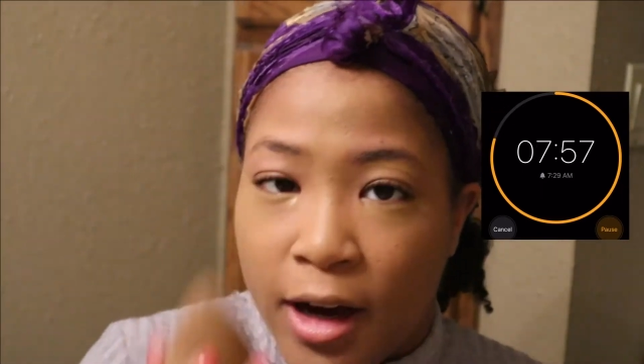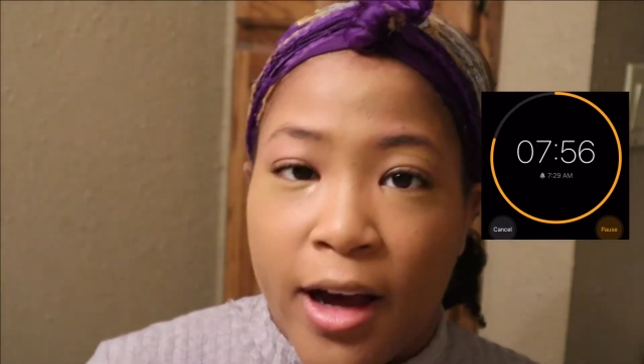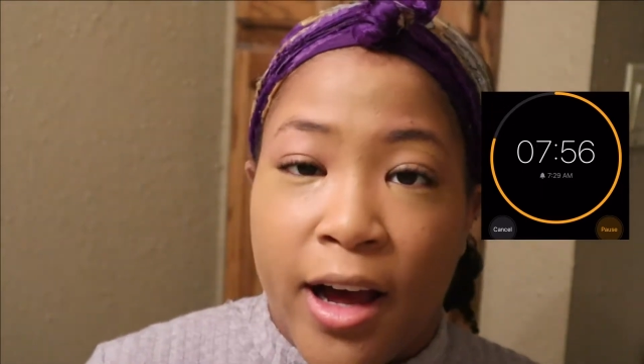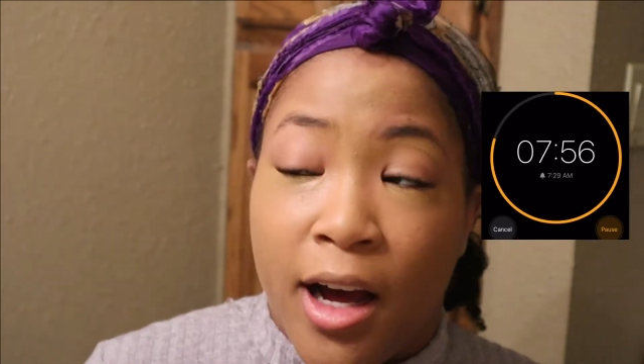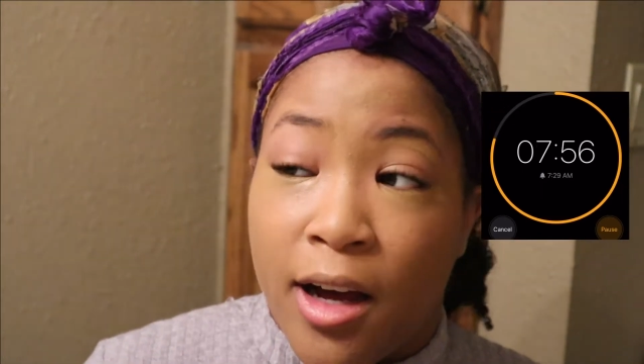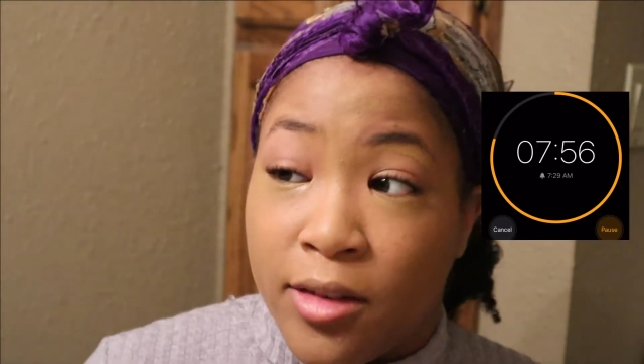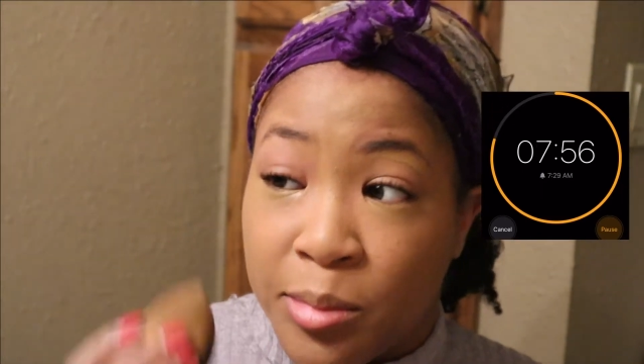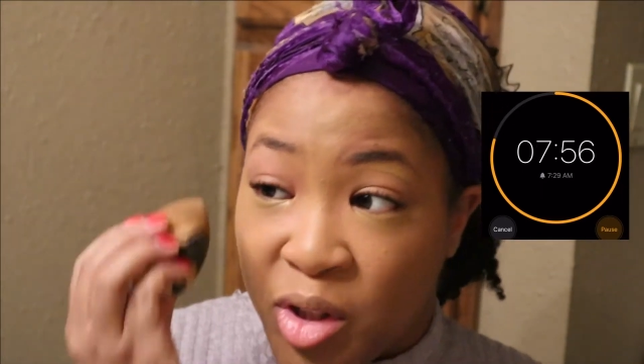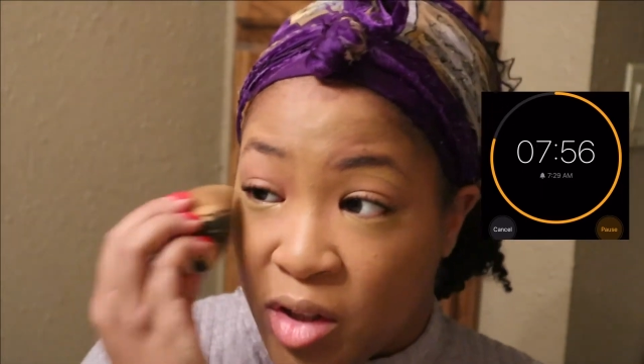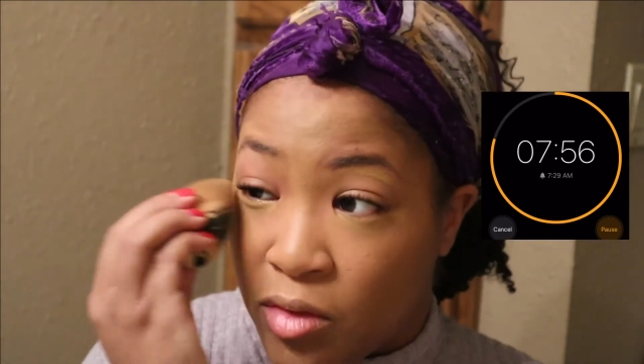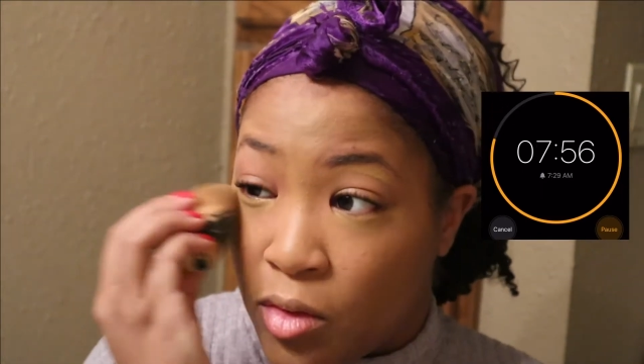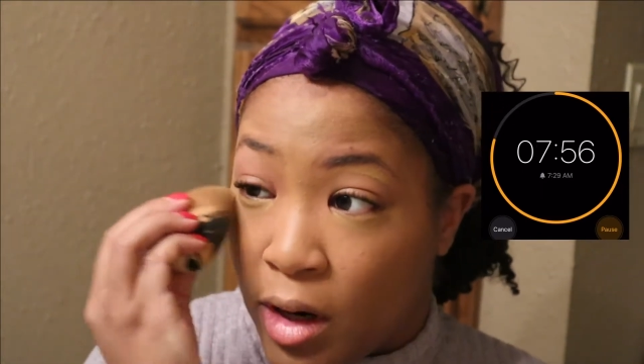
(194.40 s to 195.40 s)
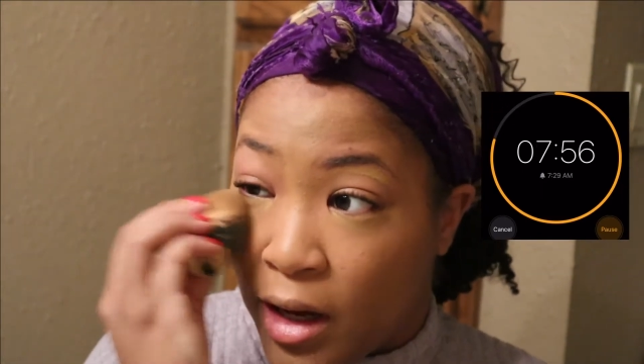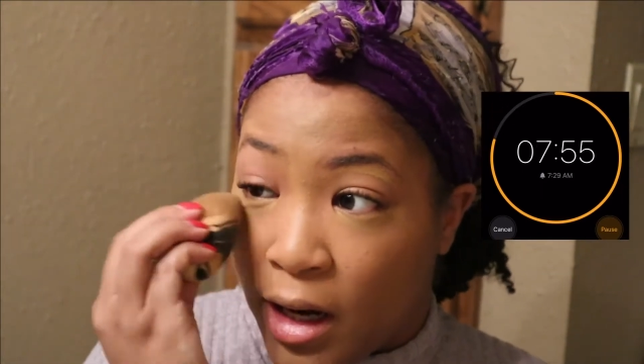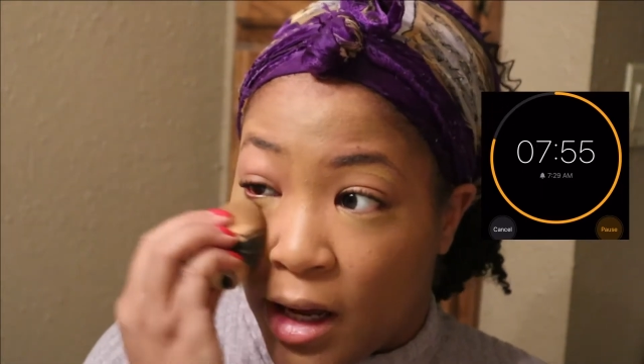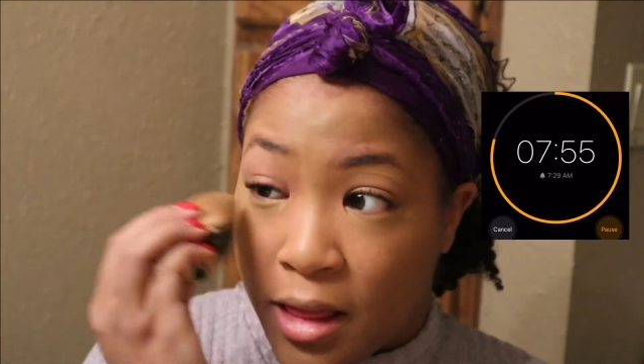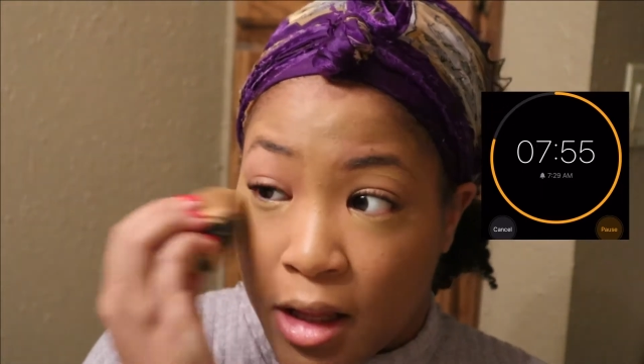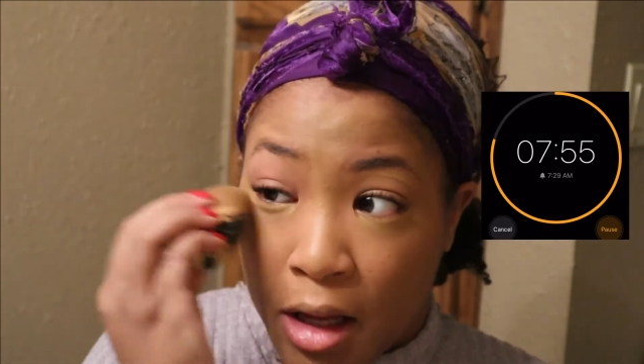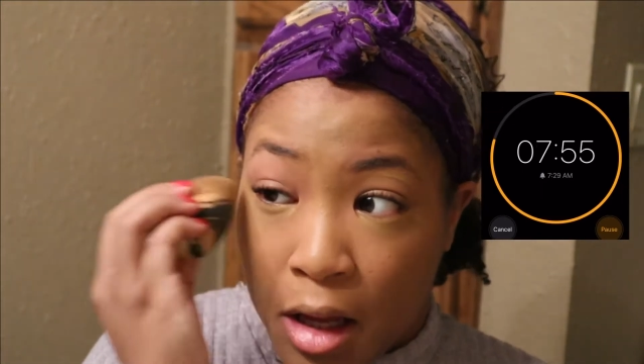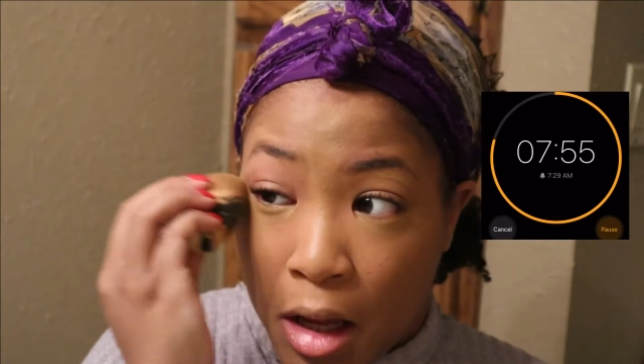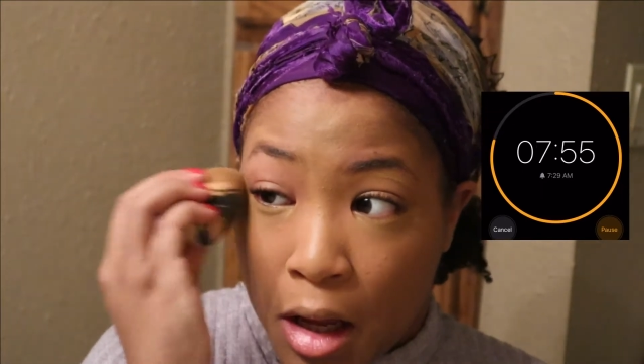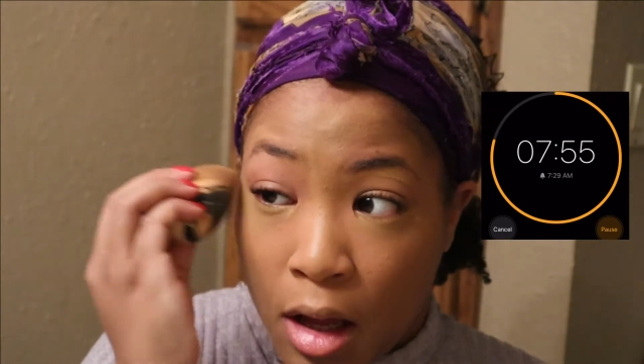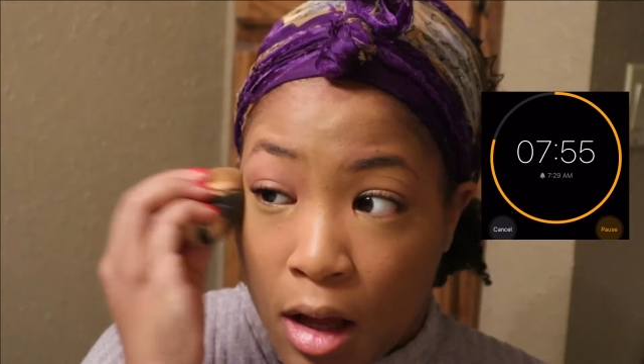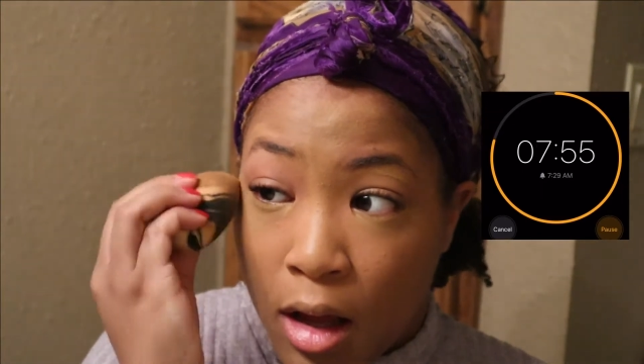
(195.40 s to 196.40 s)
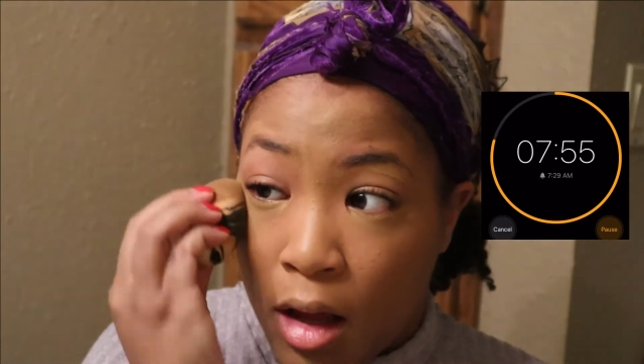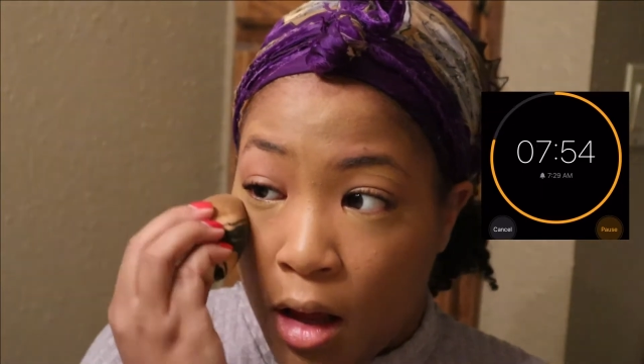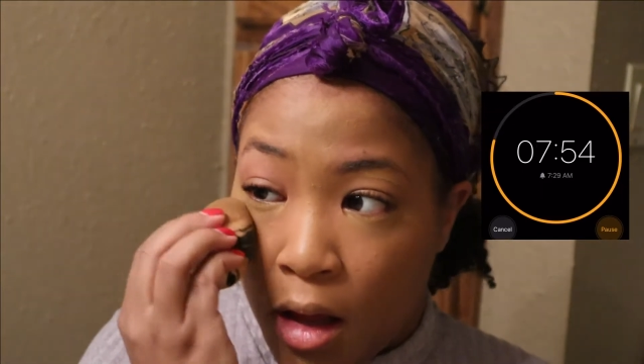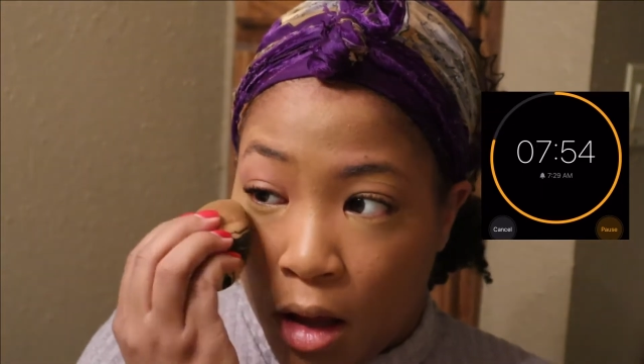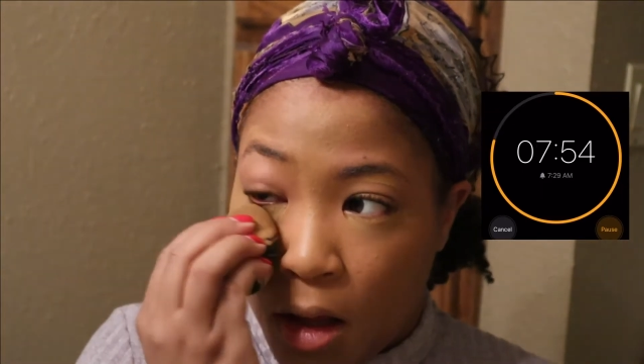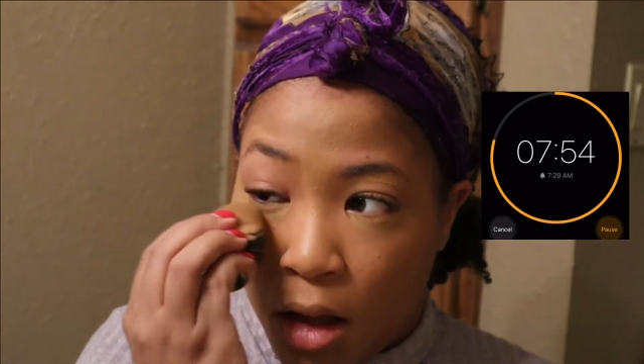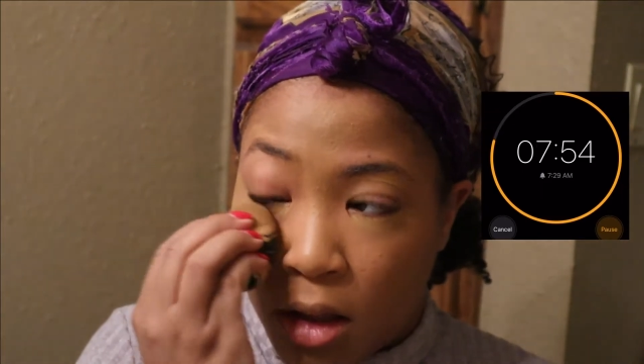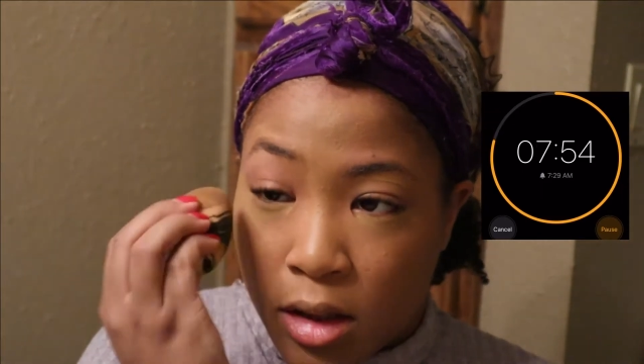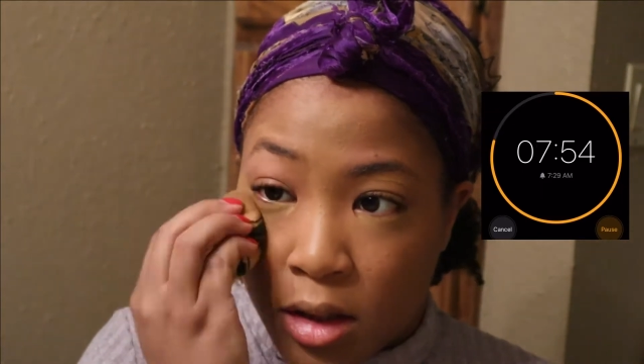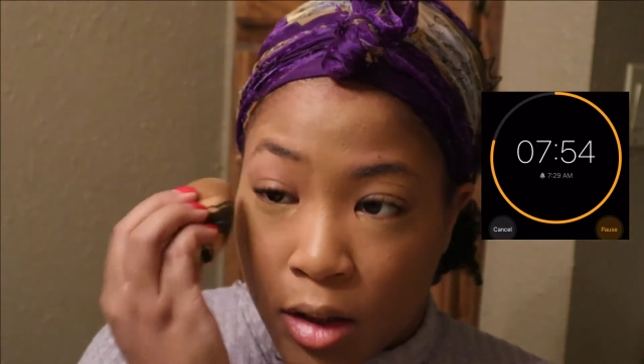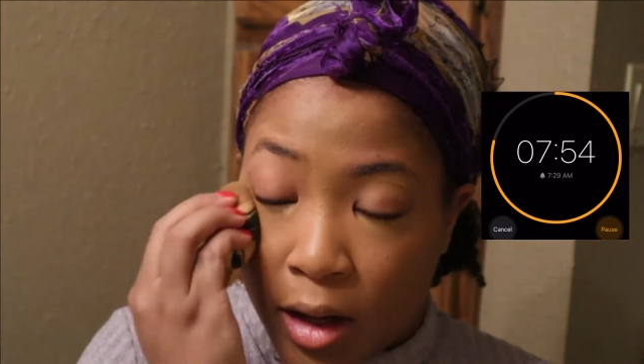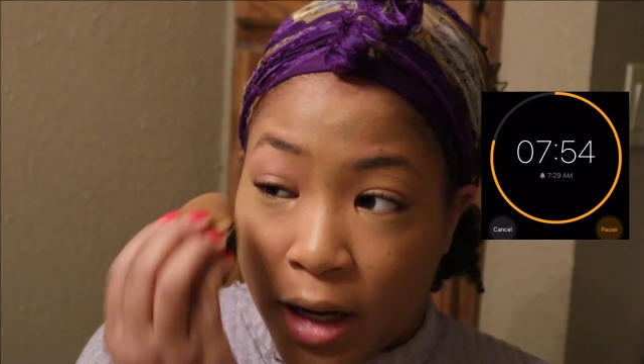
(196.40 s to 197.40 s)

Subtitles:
have a big forehead, I think. So